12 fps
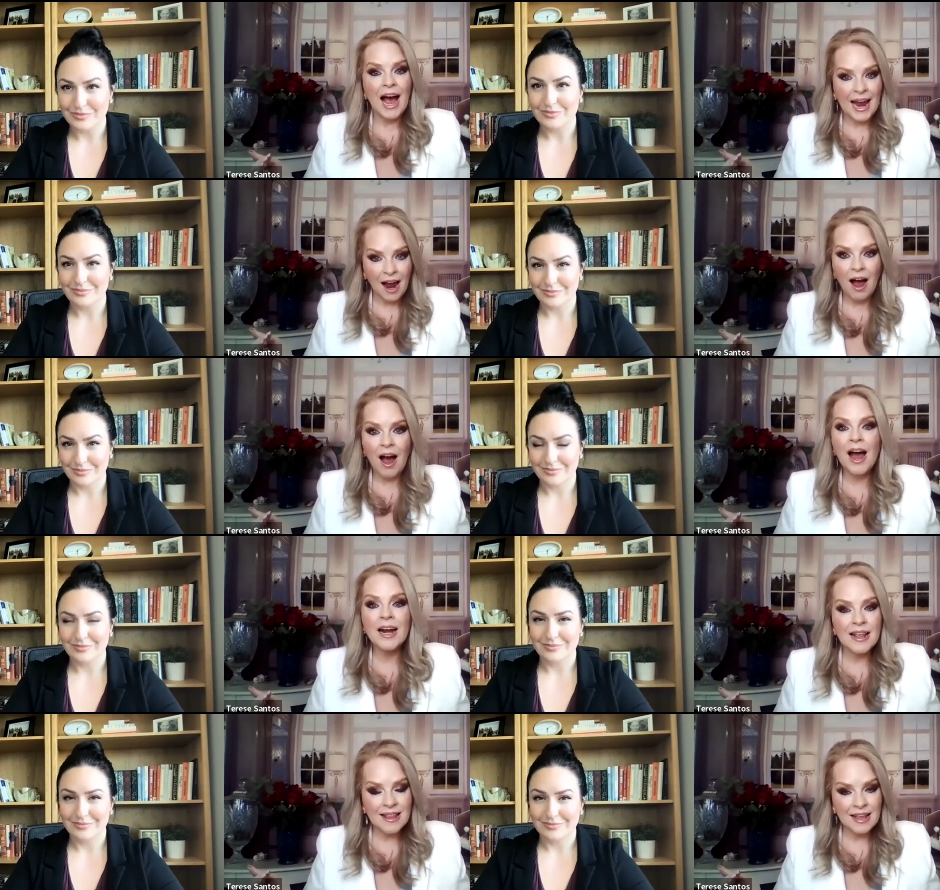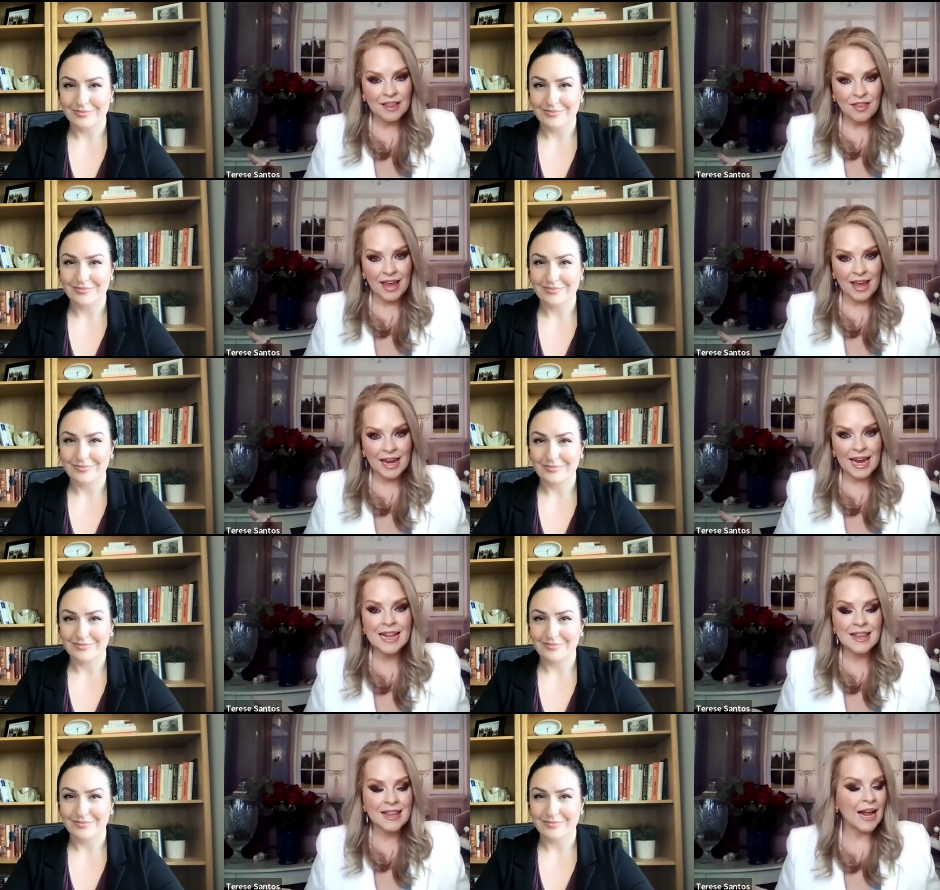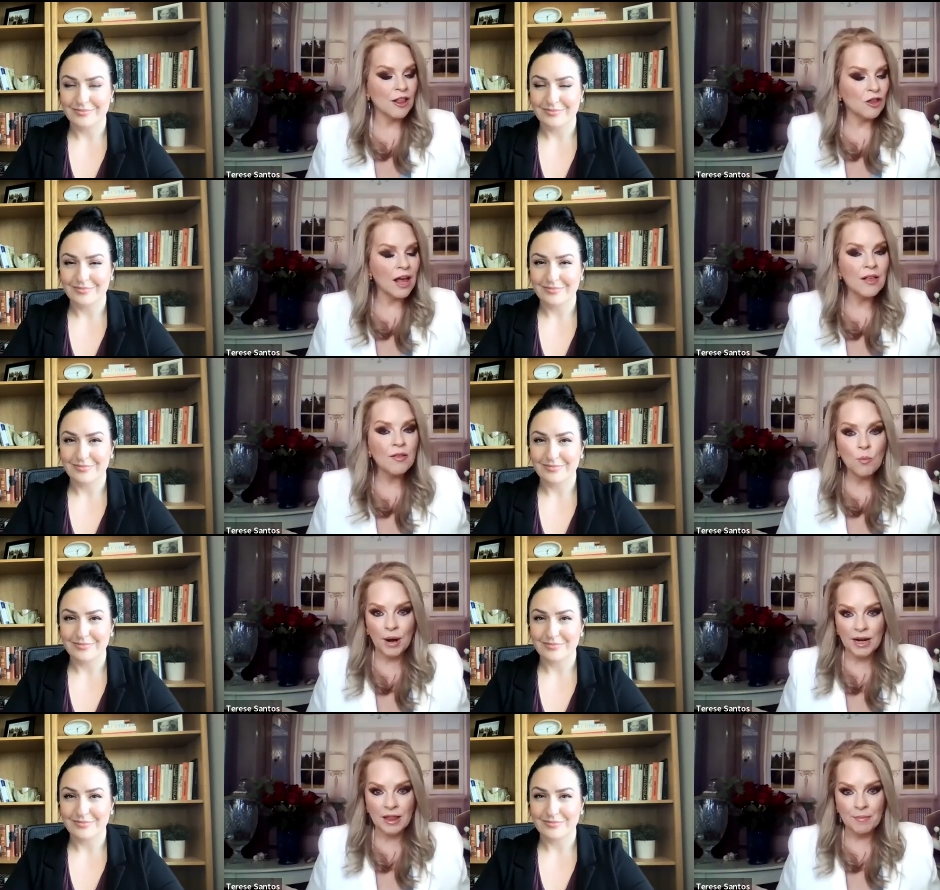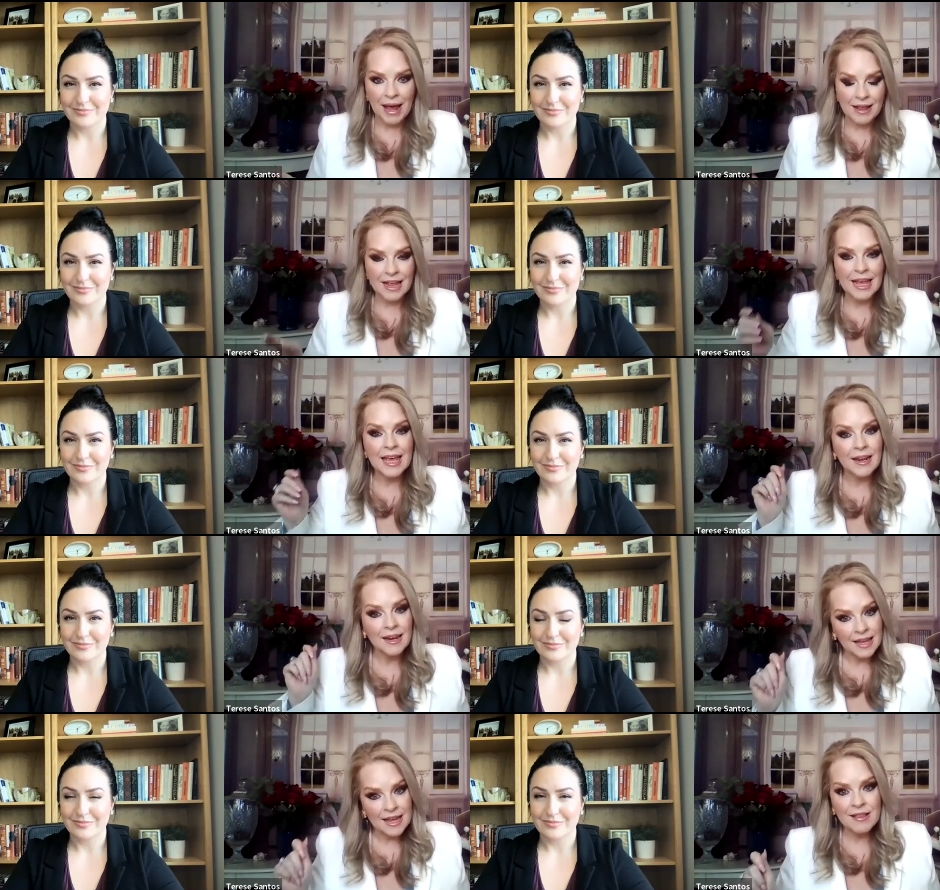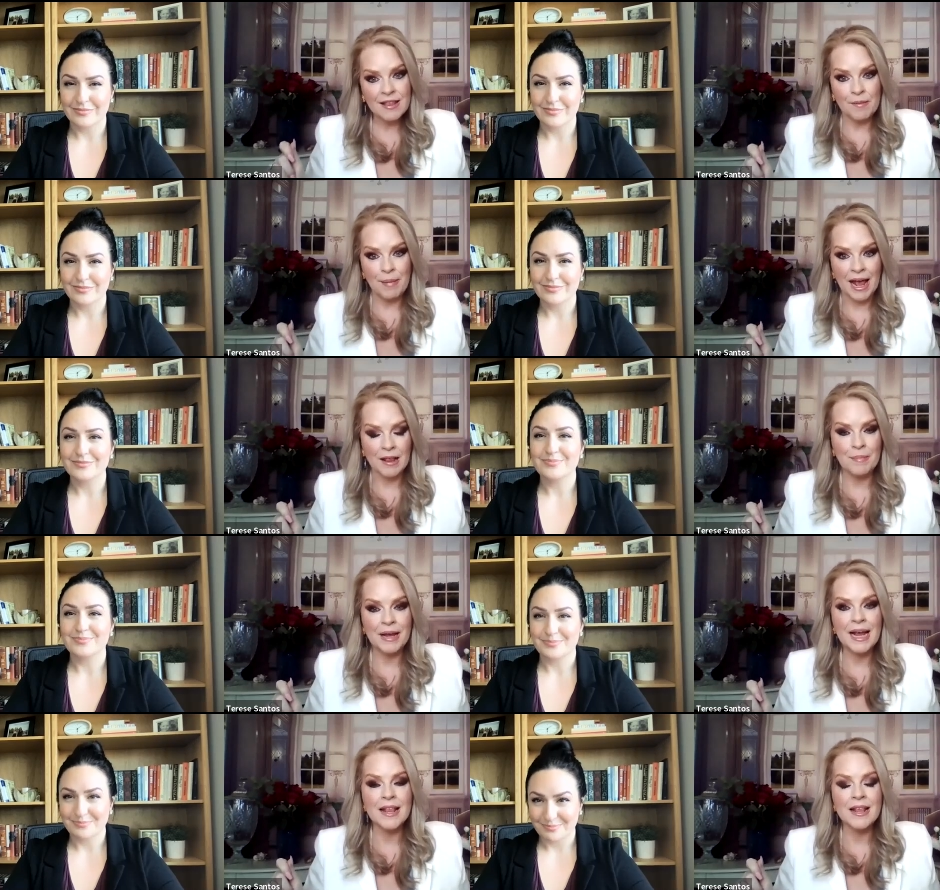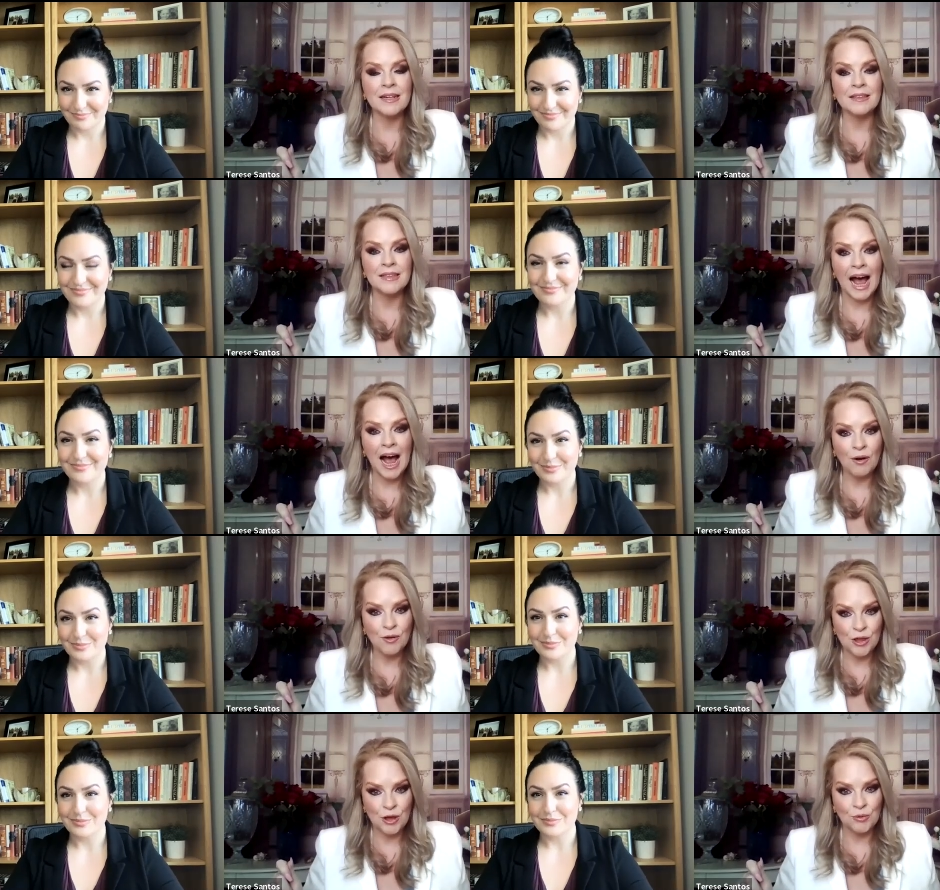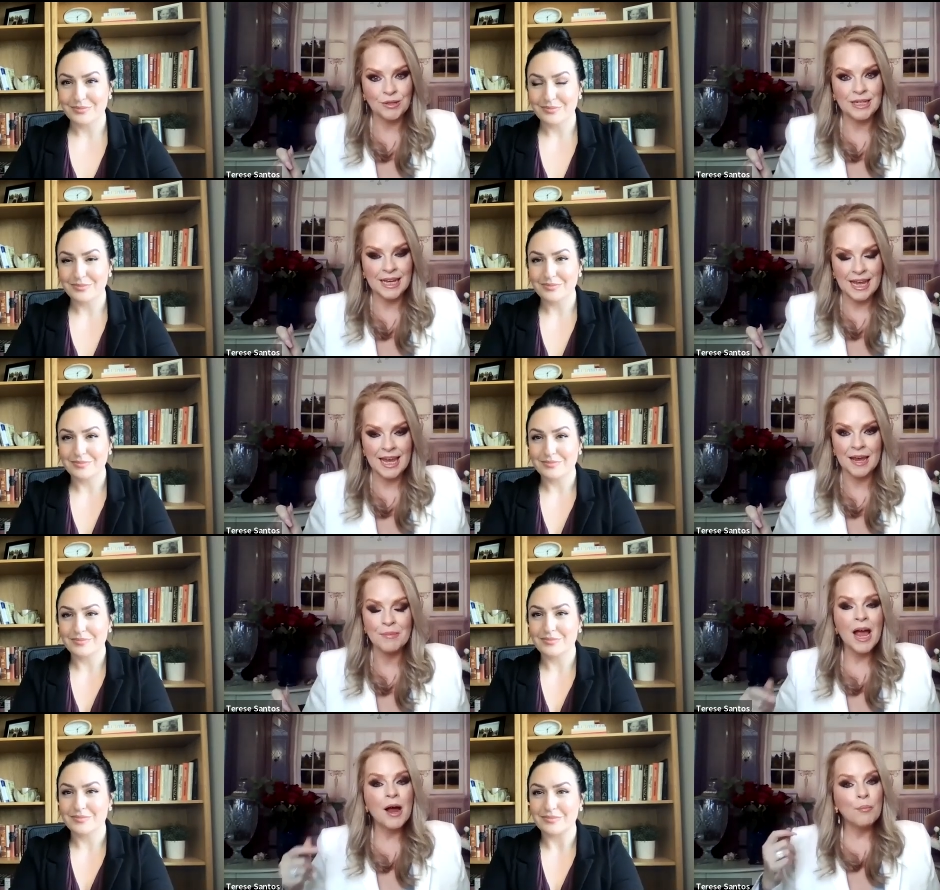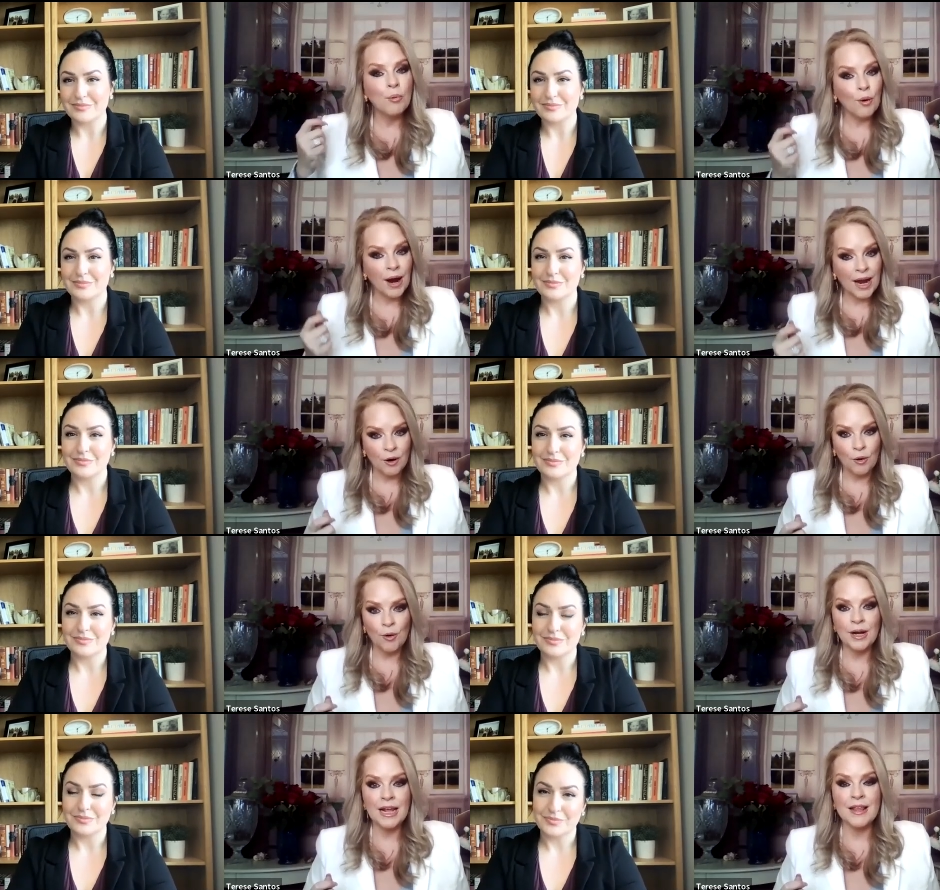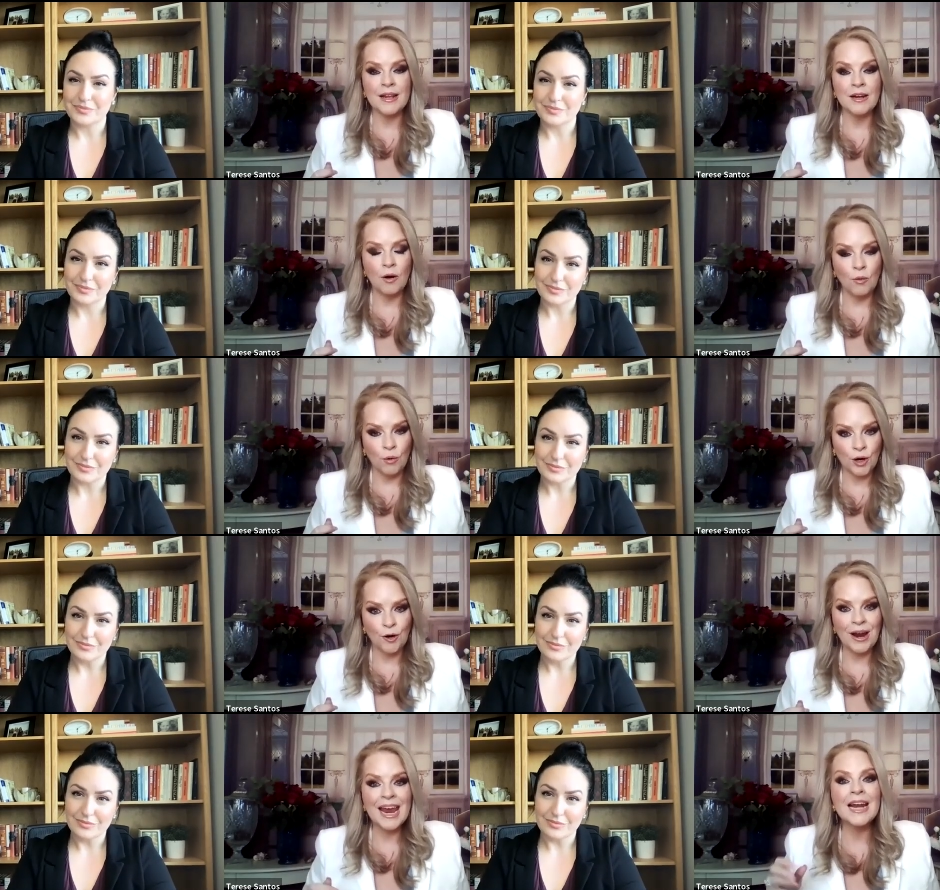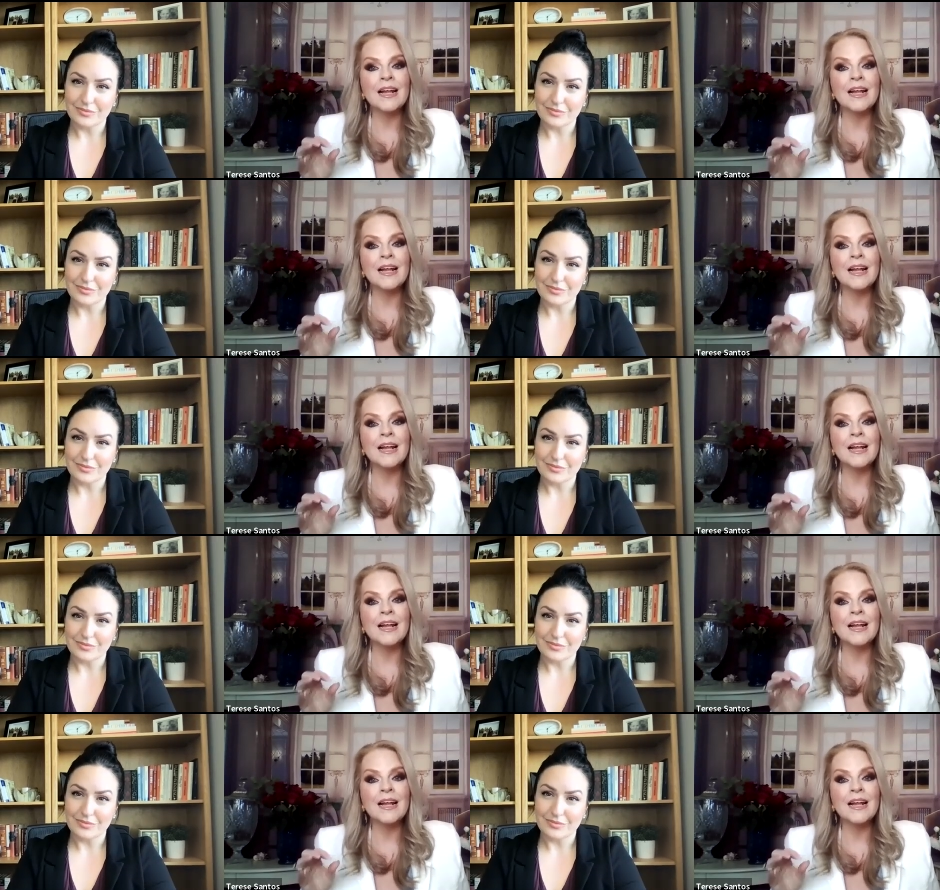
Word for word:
Speaker 1: I honestly think it's not just one of the best, it is the best because it allows you to keep priorities in order. It